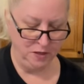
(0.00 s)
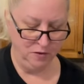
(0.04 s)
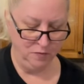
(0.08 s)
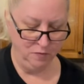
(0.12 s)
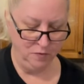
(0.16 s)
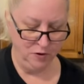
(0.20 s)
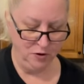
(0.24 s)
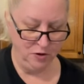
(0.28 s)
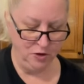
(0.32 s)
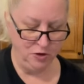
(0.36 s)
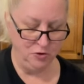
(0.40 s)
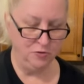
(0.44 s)

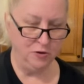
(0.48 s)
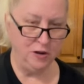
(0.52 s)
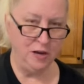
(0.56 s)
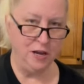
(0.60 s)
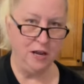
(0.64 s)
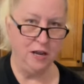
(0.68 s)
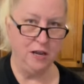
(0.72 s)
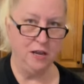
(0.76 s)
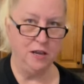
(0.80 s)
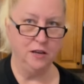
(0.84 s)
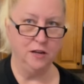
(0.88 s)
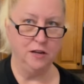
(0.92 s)
very
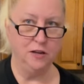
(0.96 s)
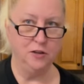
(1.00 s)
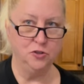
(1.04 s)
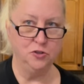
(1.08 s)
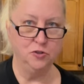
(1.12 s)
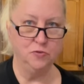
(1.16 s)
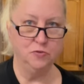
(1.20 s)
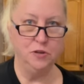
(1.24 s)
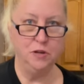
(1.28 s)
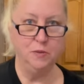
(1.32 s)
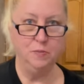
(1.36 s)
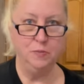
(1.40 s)
dry and
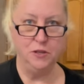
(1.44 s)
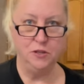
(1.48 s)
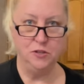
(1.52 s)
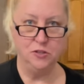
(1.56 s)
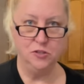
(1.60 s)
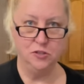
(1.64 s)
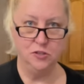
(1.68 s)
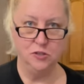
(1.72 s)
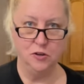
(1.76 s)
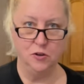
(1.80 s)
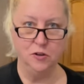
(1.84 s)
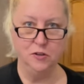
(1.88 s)
extremely
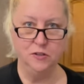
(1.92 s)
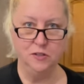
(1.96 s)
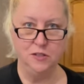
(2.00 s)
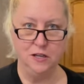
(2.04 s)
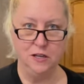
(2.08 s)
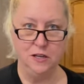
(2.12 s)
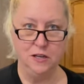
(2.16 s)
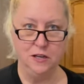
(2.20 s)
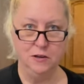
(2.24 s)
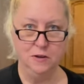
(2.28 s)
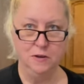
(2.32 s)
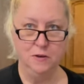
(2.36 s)

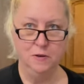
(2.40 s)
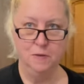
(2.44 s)
salty.